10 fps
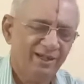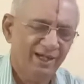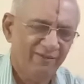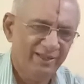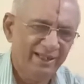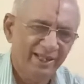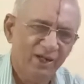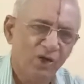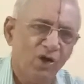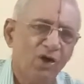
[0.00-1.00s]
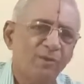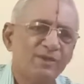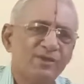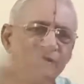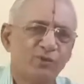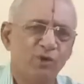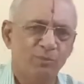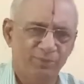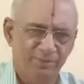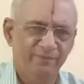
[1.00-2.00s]
having enormous
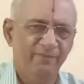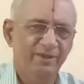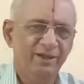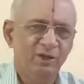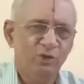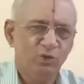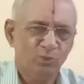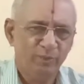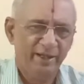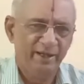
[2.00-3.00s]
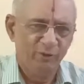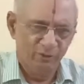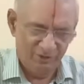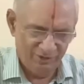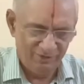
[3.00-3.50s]
scope to play around.